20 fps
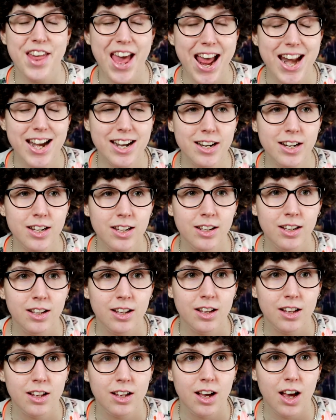Then
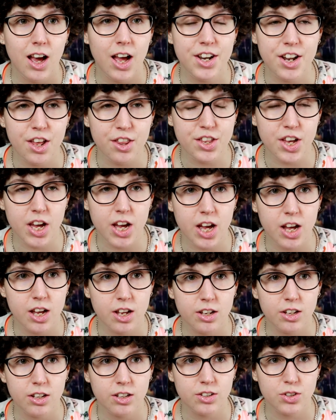
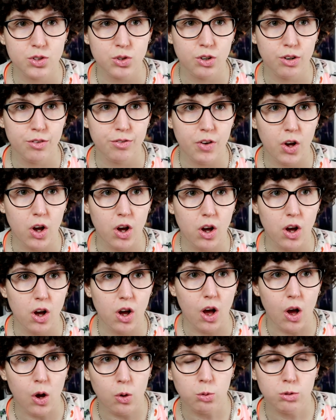another sort of
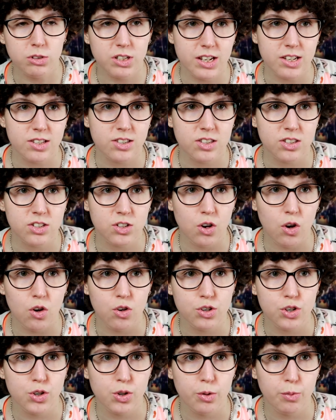oldest
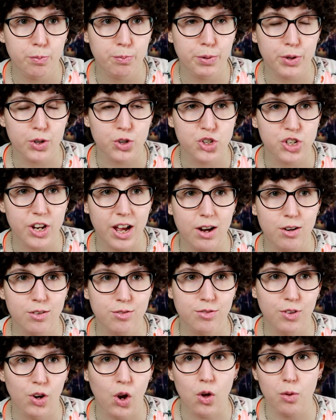on your
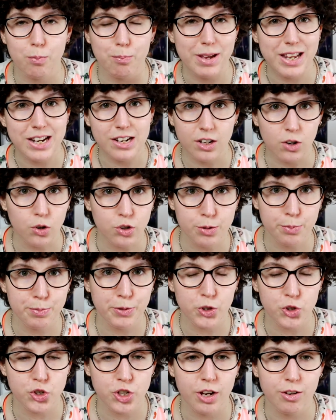bookshelf, been on your
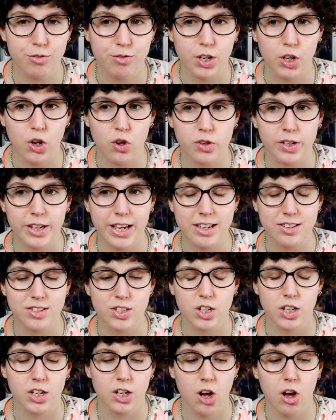bookshelf the
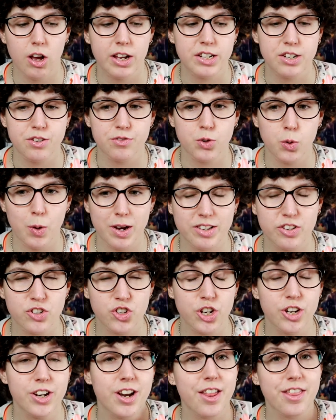longest kind of
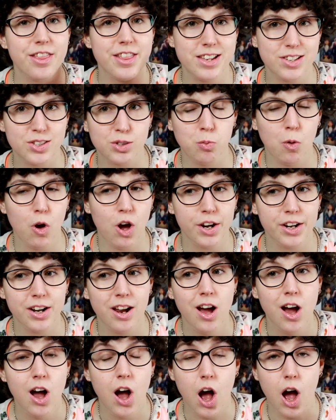question. This one
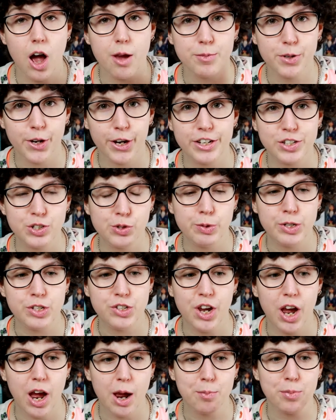I'm going to
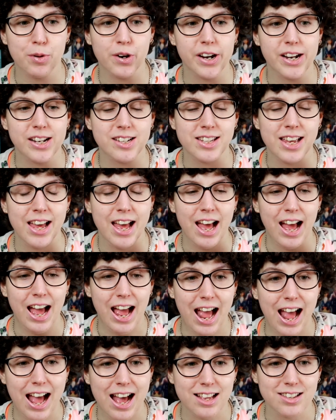interpret
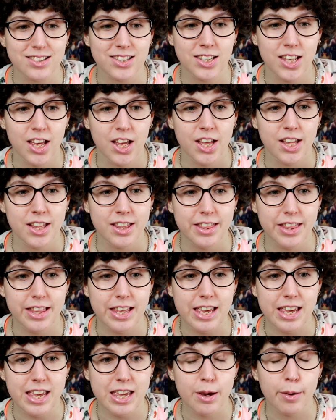as
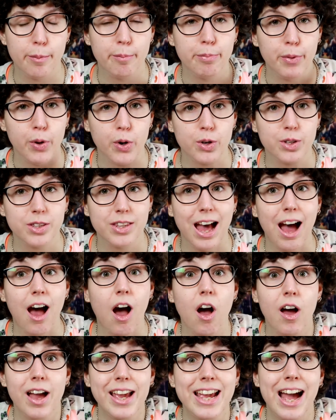the book that
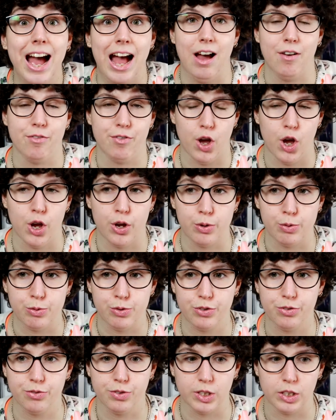I have
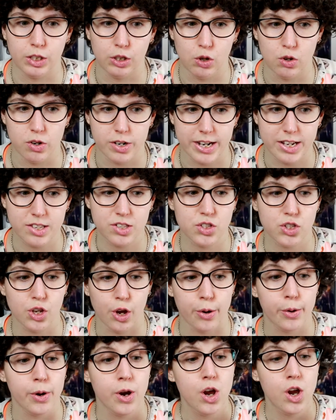owned for the longest,
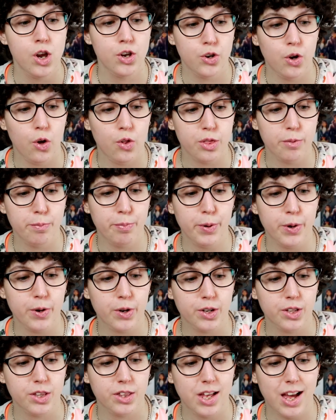so not the
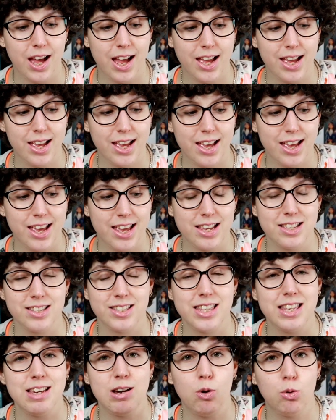book that
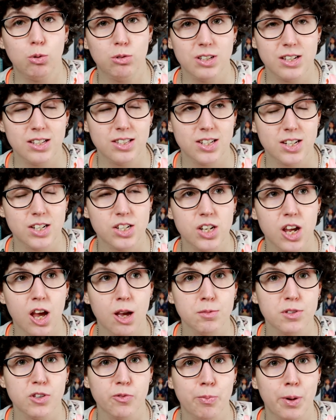is the oldest in
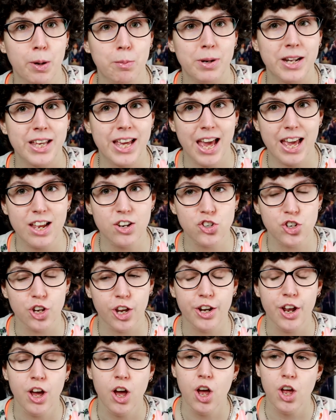terms of
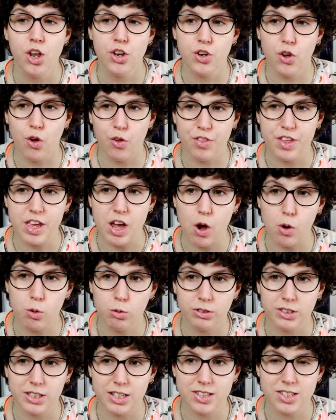publication, not the
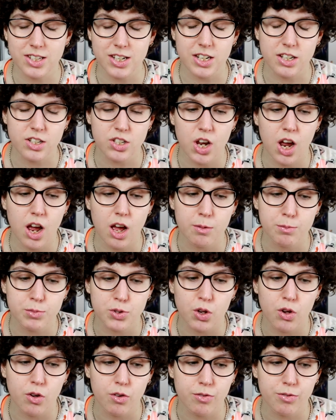oldest in terms
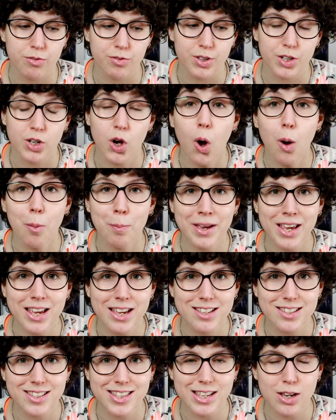of the copy
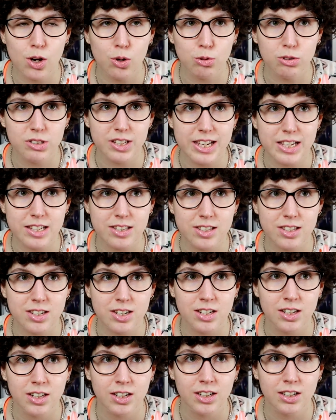is the
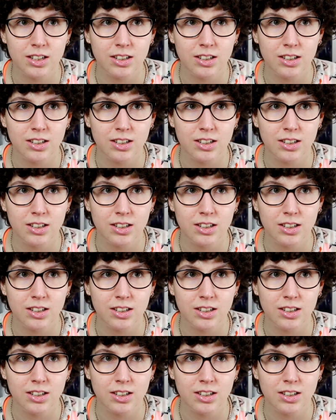oldest,